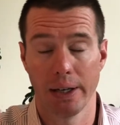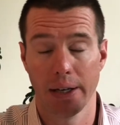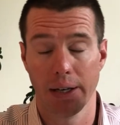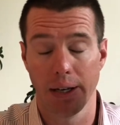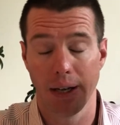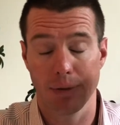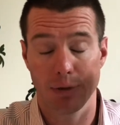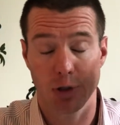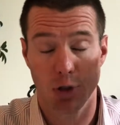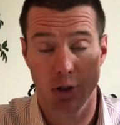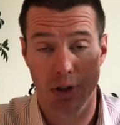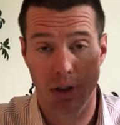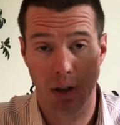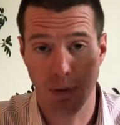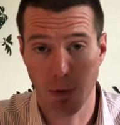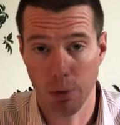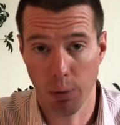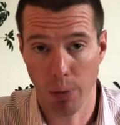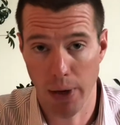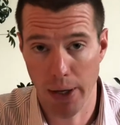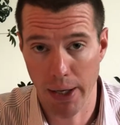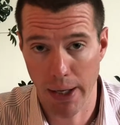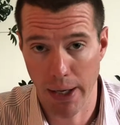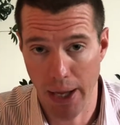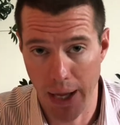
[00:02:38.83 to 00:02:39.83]
Have a
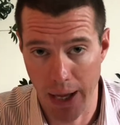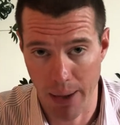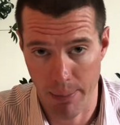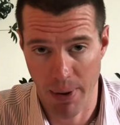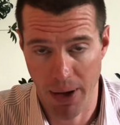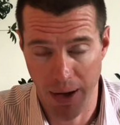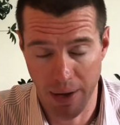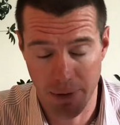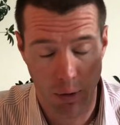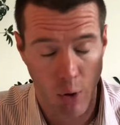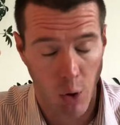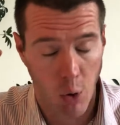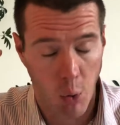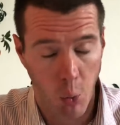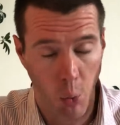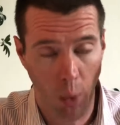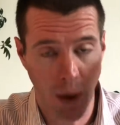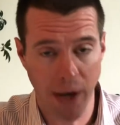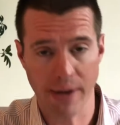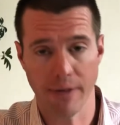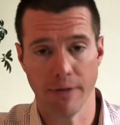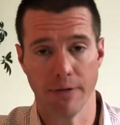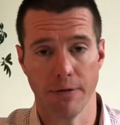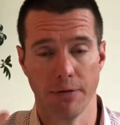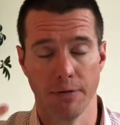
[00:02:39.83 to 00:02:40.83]
shovel-ready app. Have
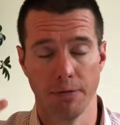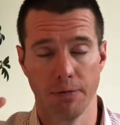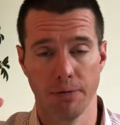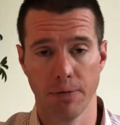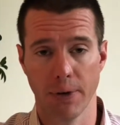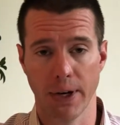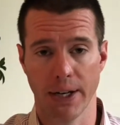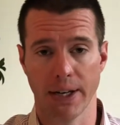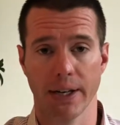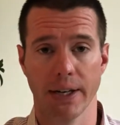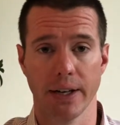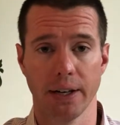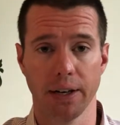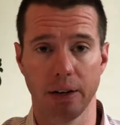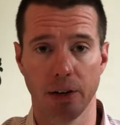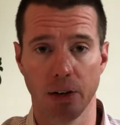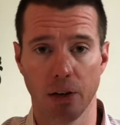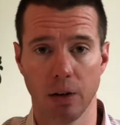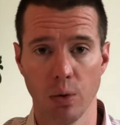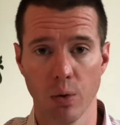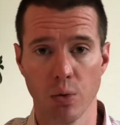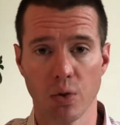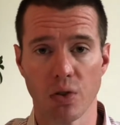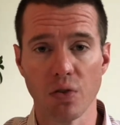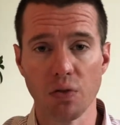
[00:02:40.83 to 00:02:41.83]
great freaking
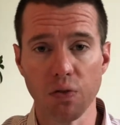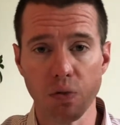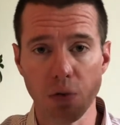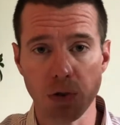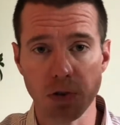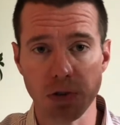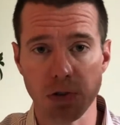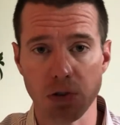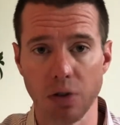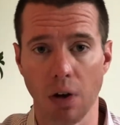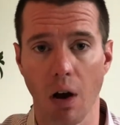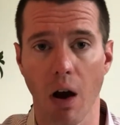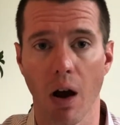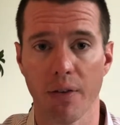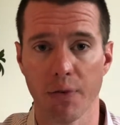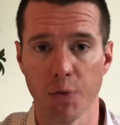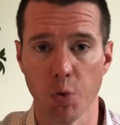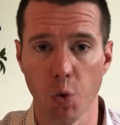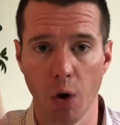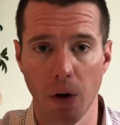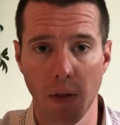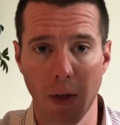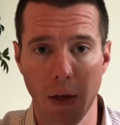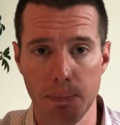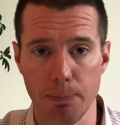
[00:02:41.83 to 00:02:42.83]
useful
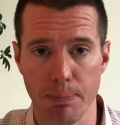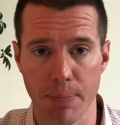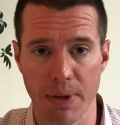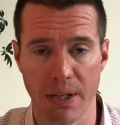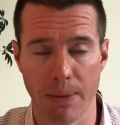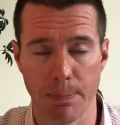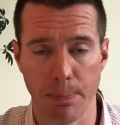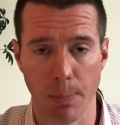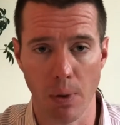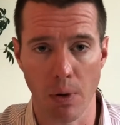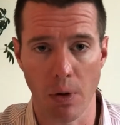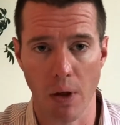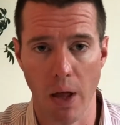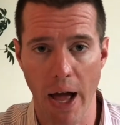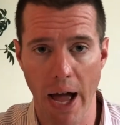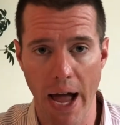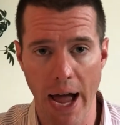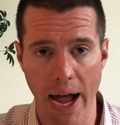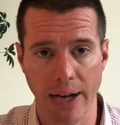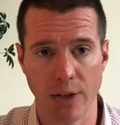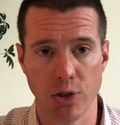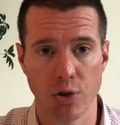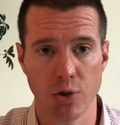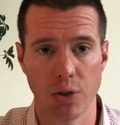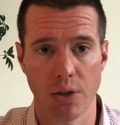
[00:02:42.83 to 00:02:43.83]
software that people
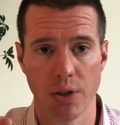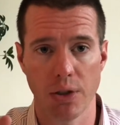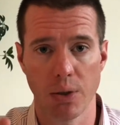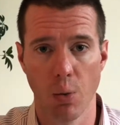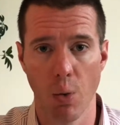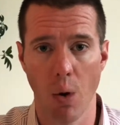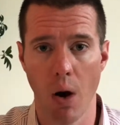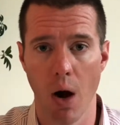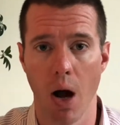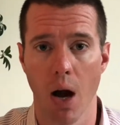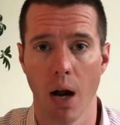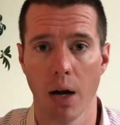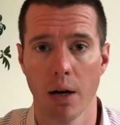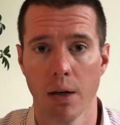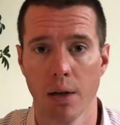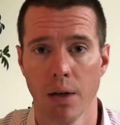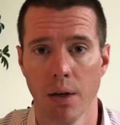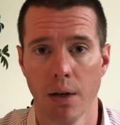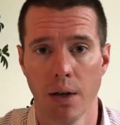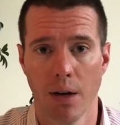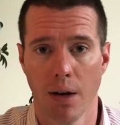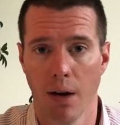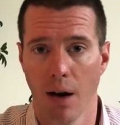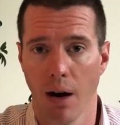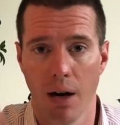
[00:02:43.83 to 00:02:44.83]
actually want.
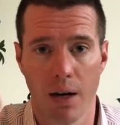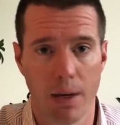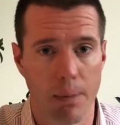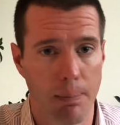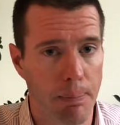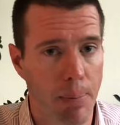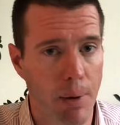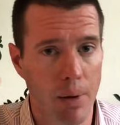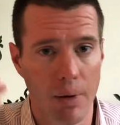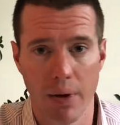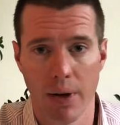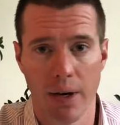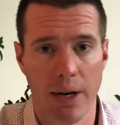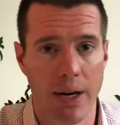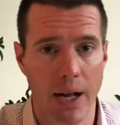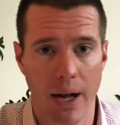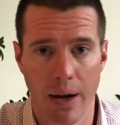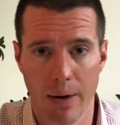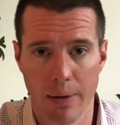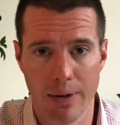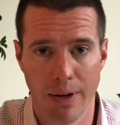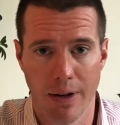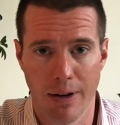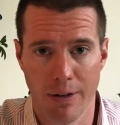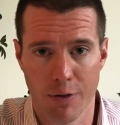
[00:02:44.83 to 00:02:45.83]
Are you pulling it
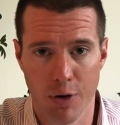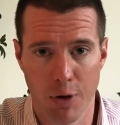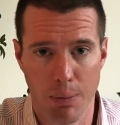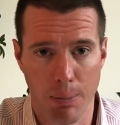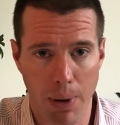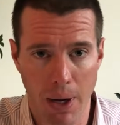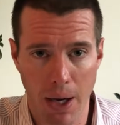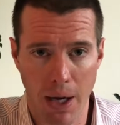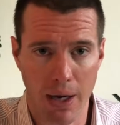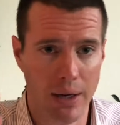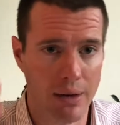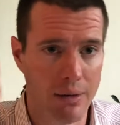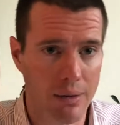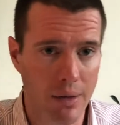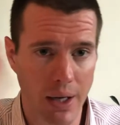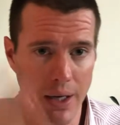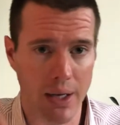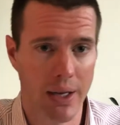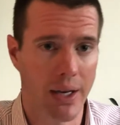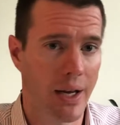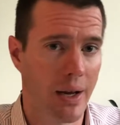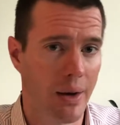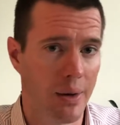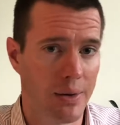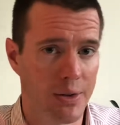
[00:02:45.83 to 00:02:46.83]
out of your pocket right
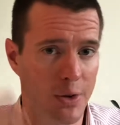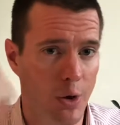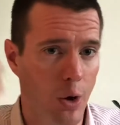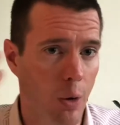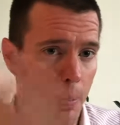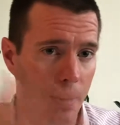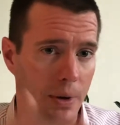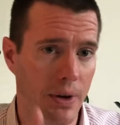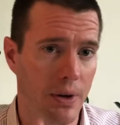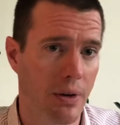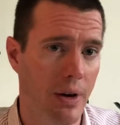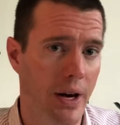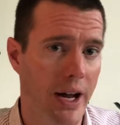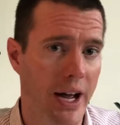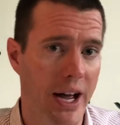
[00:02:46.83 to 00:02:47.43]
now to open your